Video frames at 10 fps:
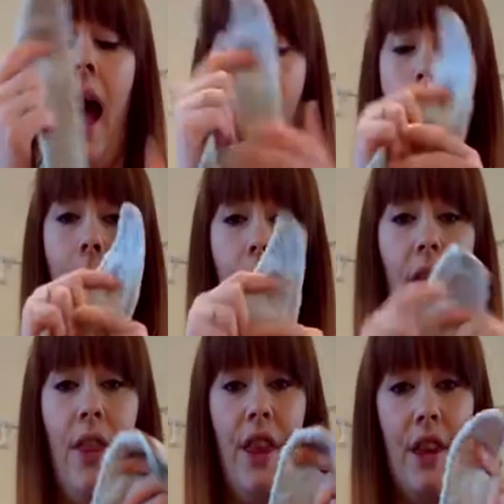
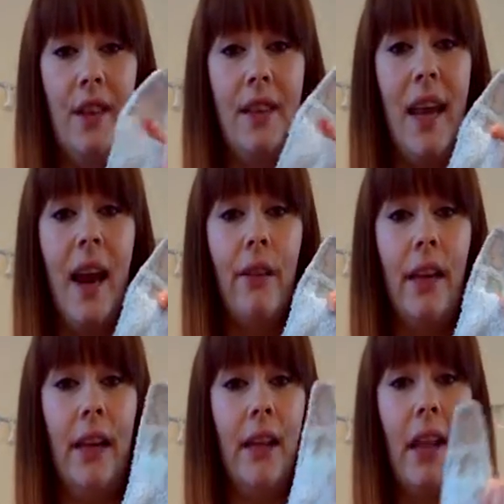The
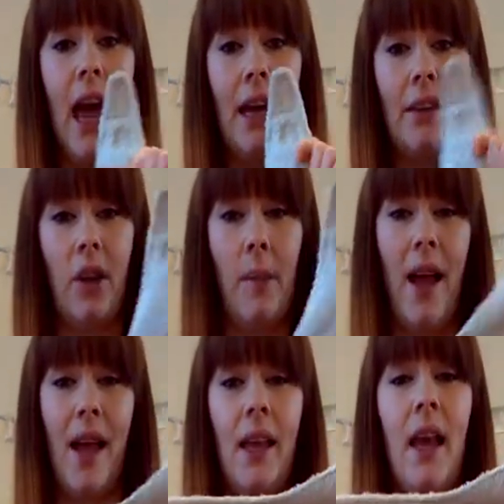terry lined on the
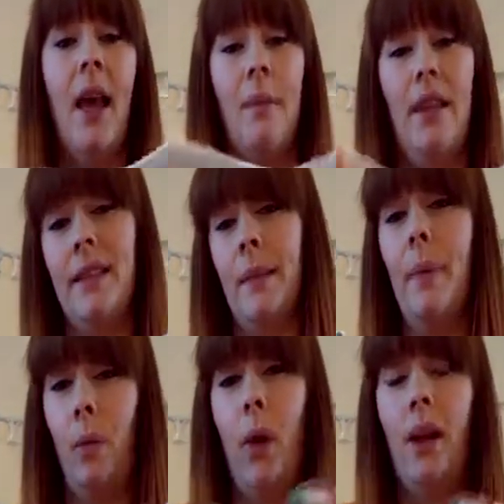back, this has
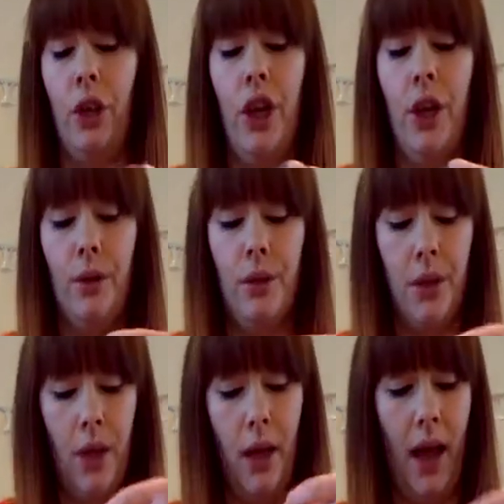been well
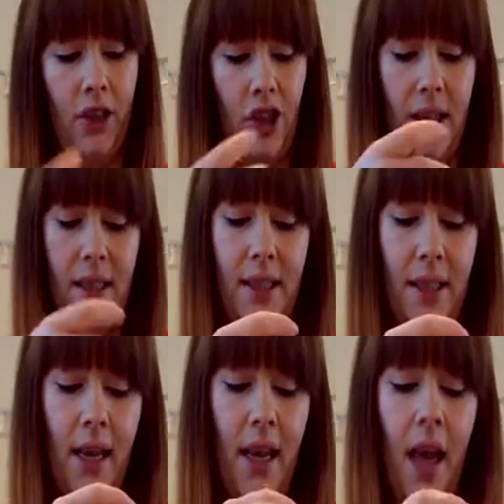used, as you can
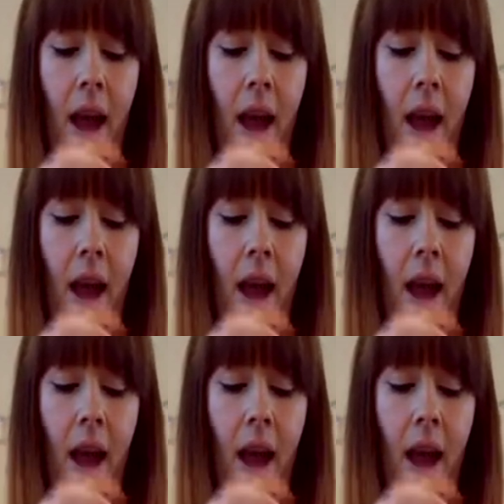see.